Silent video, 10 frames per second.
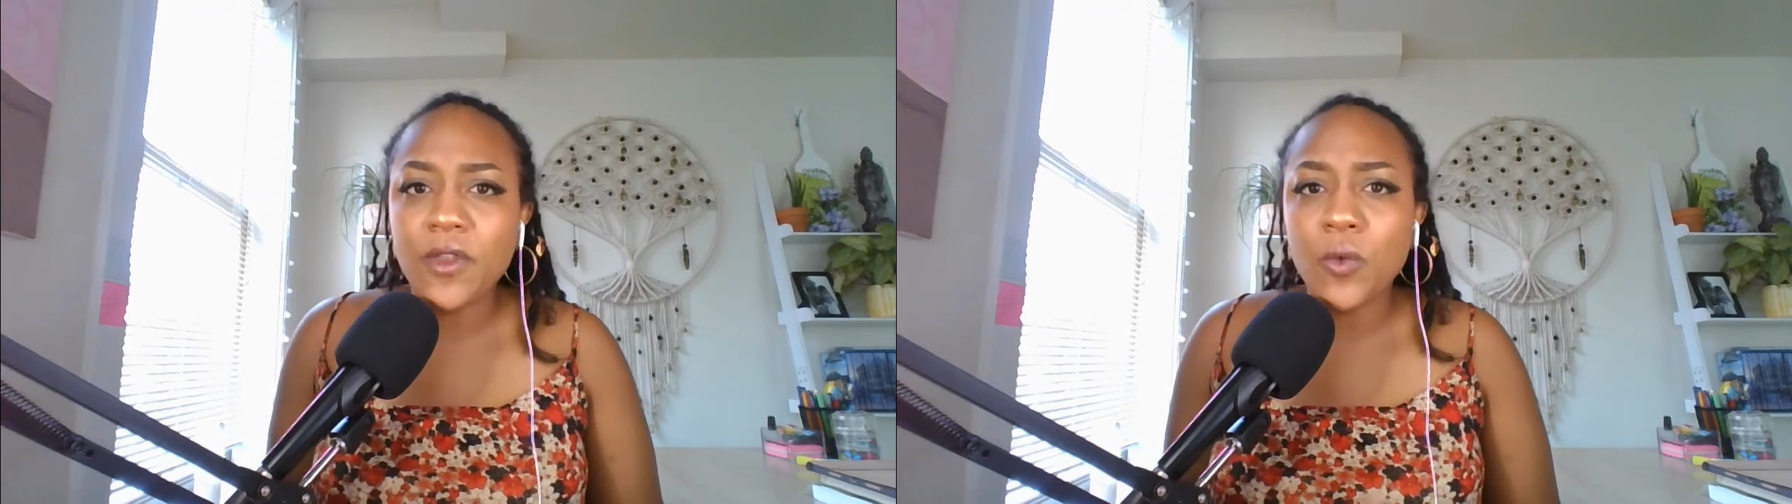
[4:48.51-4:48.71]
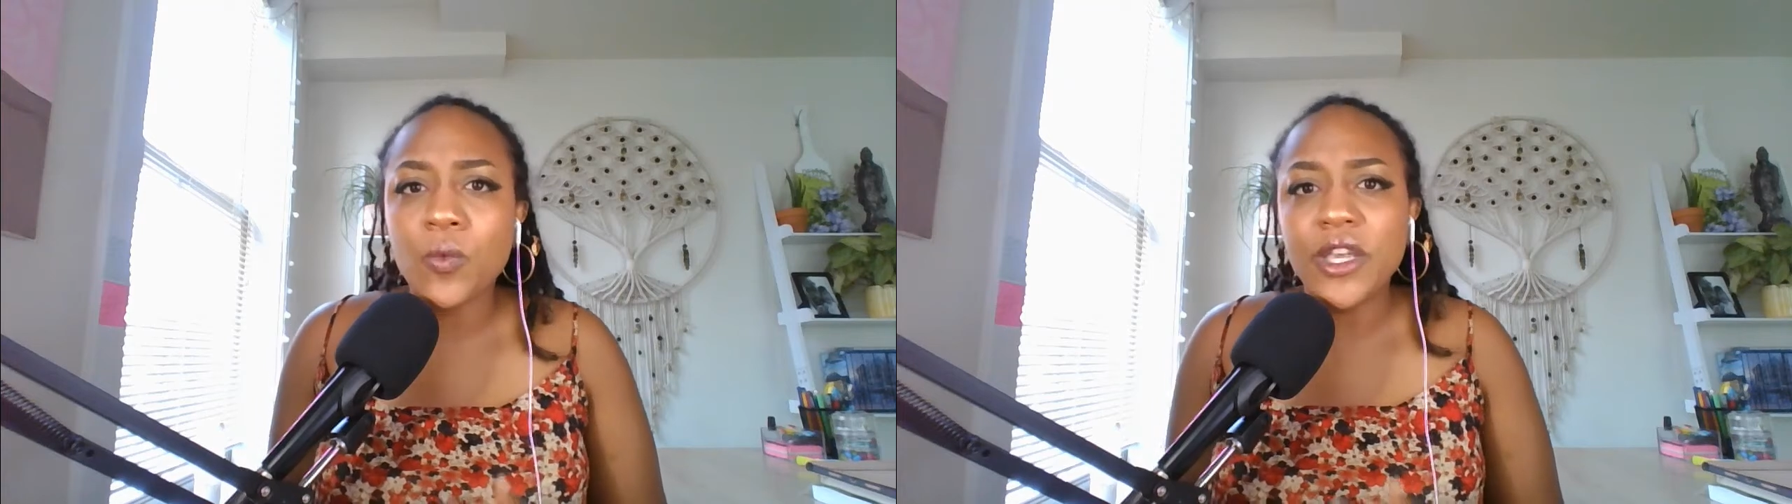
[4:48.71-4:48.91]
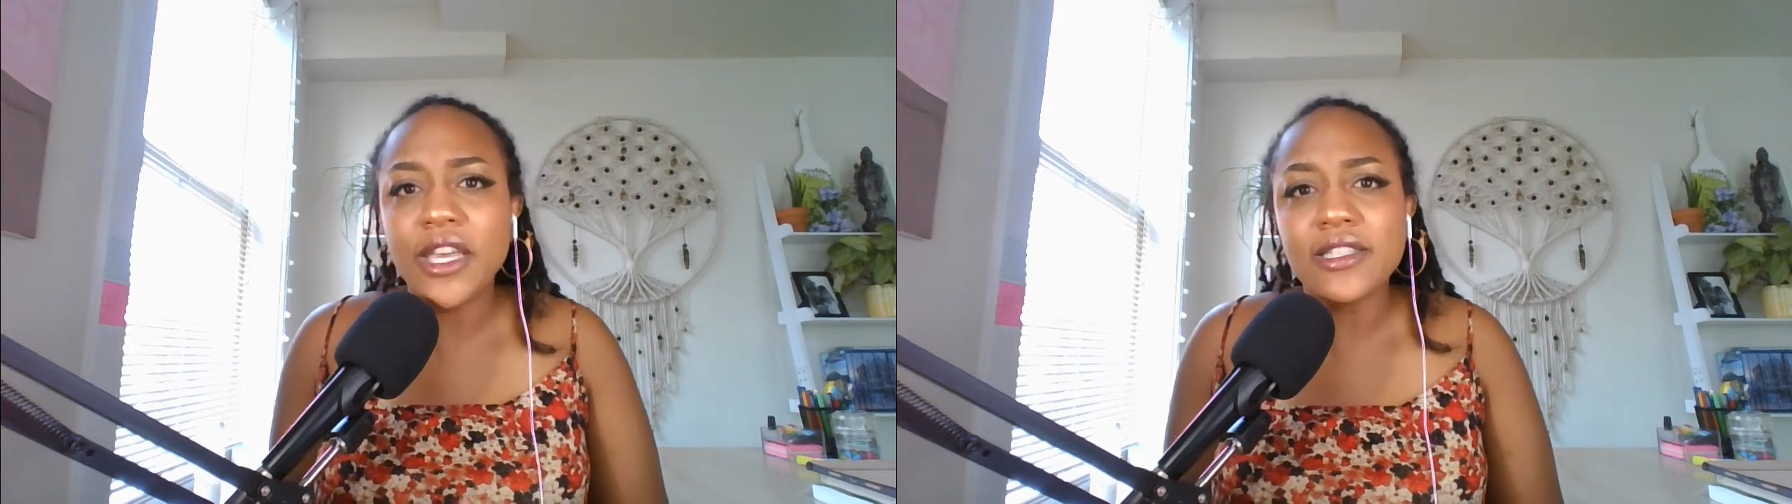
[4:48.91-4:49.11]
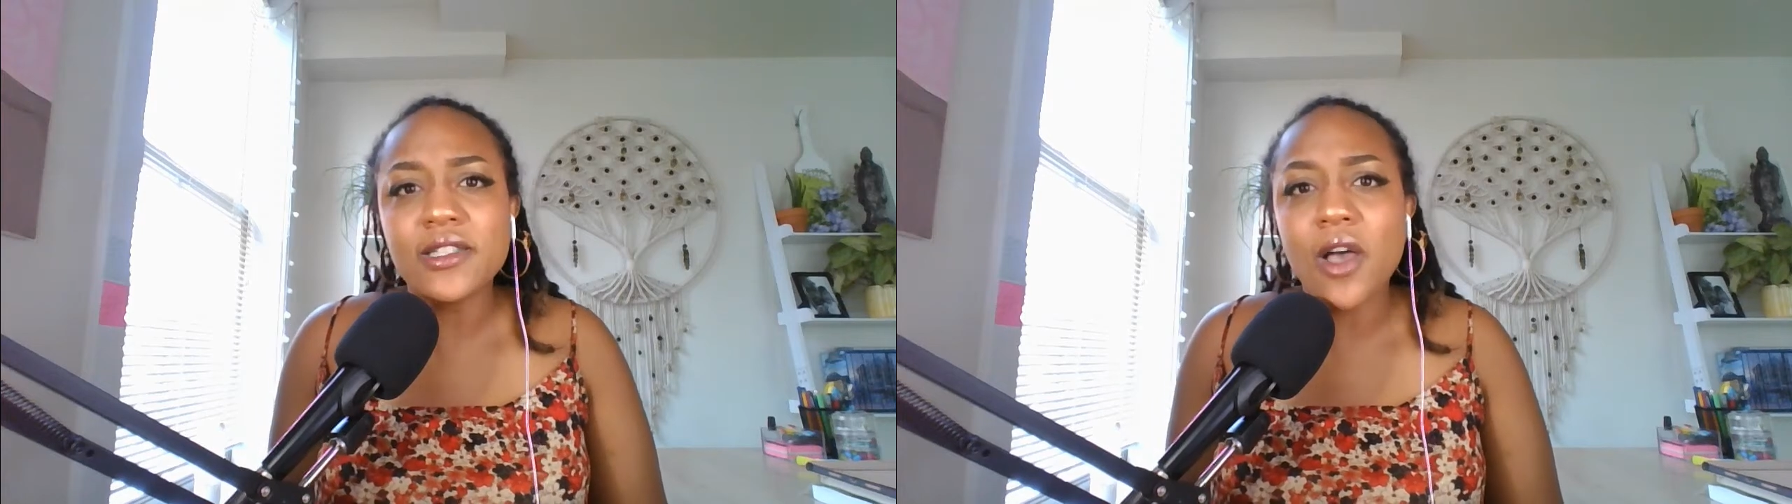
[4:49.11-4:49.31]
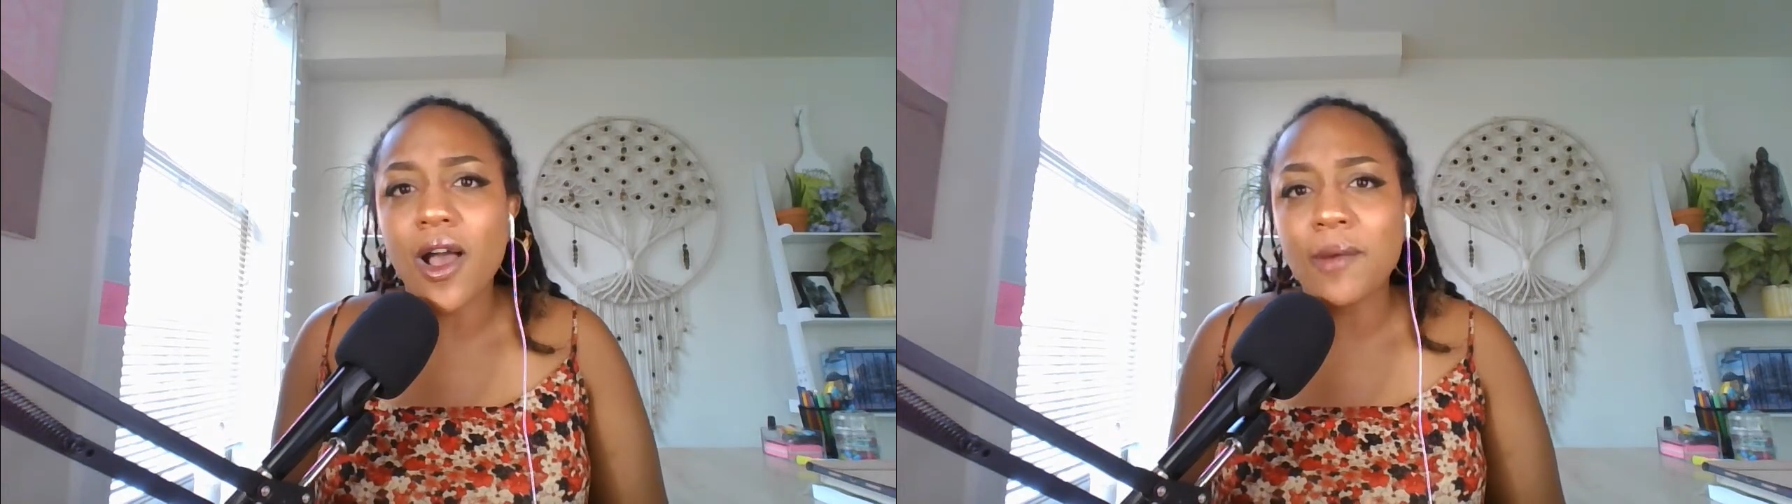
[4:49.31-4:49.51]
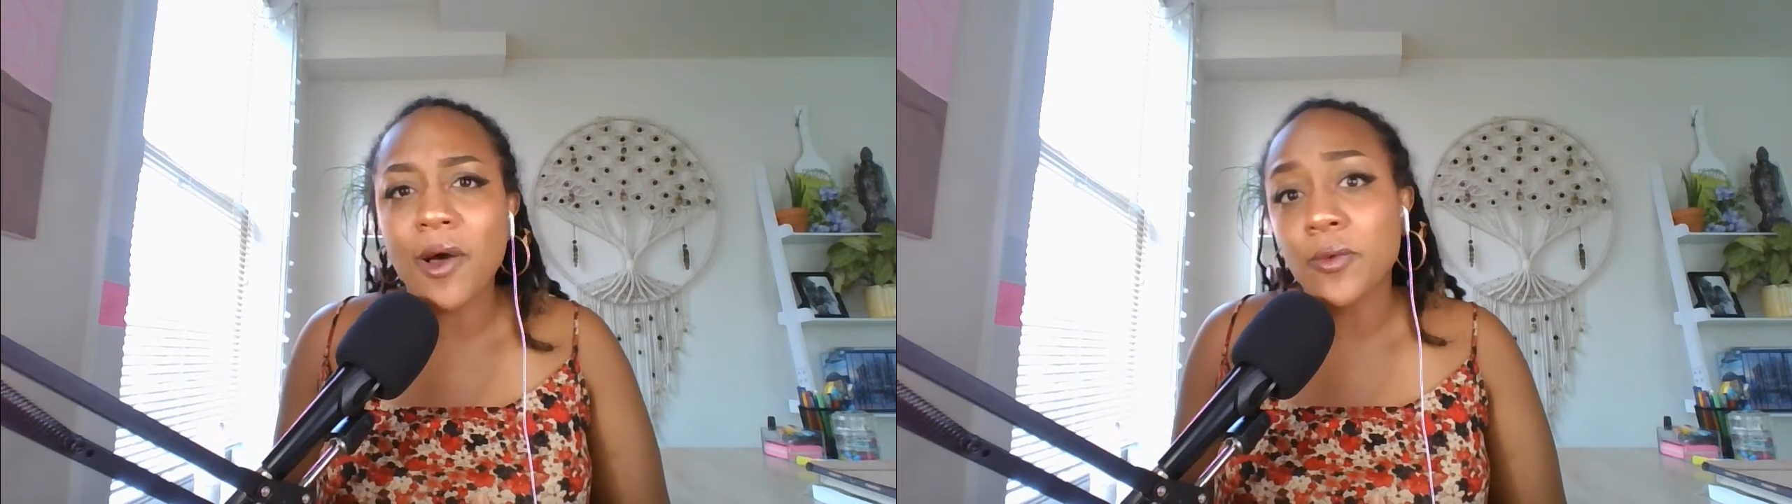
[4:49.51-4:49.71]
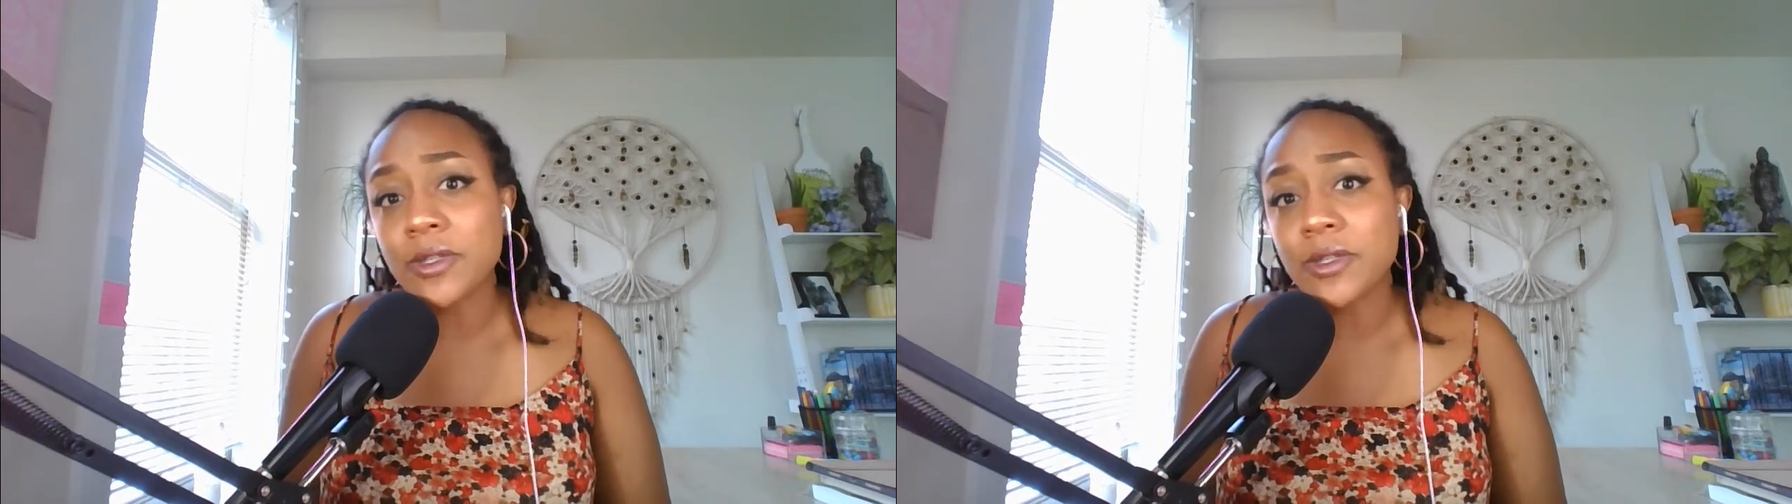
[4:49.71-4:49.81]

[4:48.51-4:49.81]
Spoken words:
we get to talk about